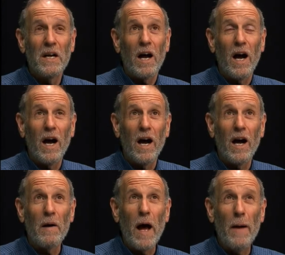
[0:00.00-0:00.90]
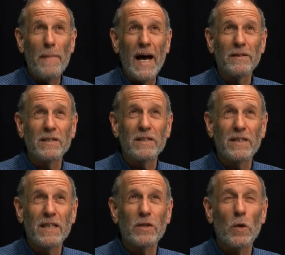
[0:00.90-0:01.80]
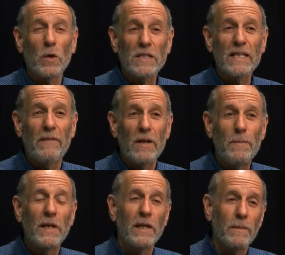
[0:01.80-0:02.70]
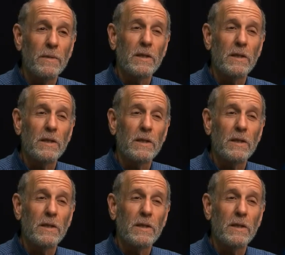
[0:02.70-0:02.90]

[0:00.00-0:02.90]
uh, about six or seven million